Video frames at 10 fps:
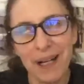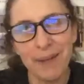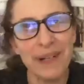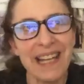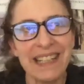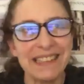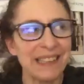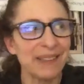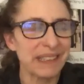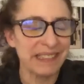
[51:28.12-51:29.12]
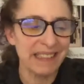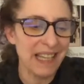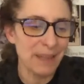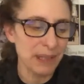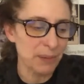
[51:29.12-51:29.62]
brain is still, we're still
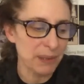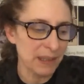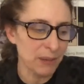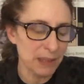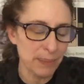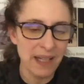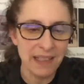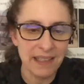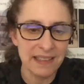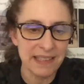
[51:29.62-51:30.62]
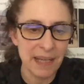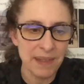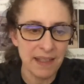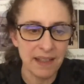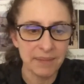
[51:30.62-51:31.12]
animals and we're still responding to the same
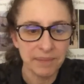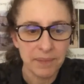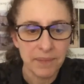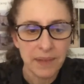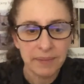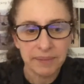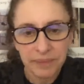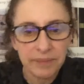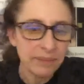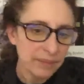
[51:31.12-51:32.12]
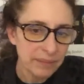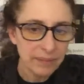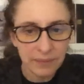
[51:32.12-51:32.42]
thing. Yeah.